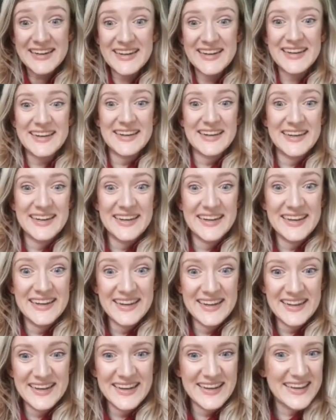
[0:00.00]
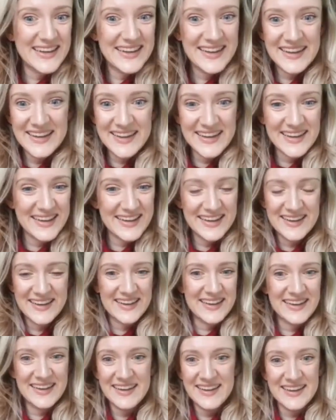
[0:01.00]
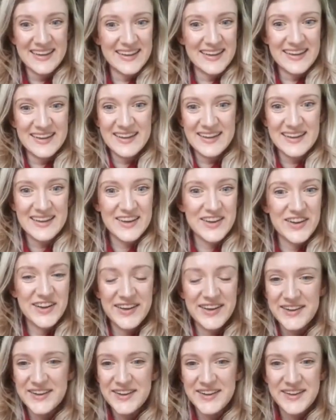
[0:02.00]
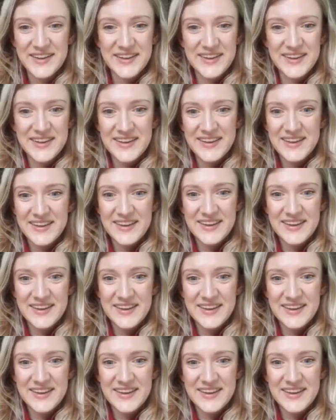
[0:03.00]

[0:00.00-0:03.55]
All marbles, stuccos, frescoes included.